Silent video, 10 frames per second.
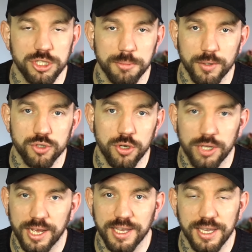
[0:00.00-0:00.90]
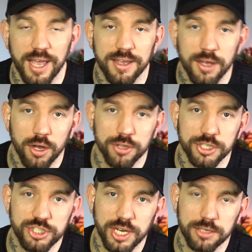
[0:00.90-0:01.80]
about all that here on the
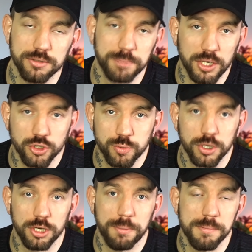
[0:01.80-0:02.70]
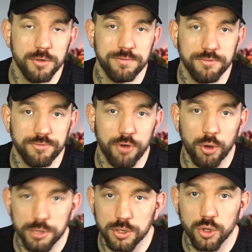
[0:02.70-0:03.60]
channel, because we're going to be moving
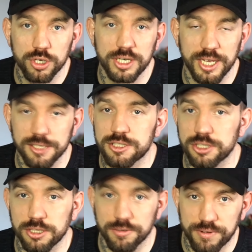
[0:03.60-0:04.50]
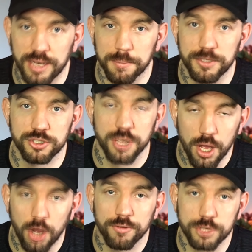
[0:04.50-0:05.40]
forward looking into the development
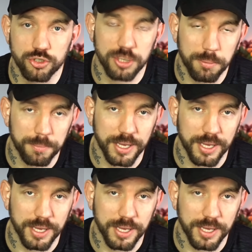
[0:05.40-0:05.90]
of the Triple B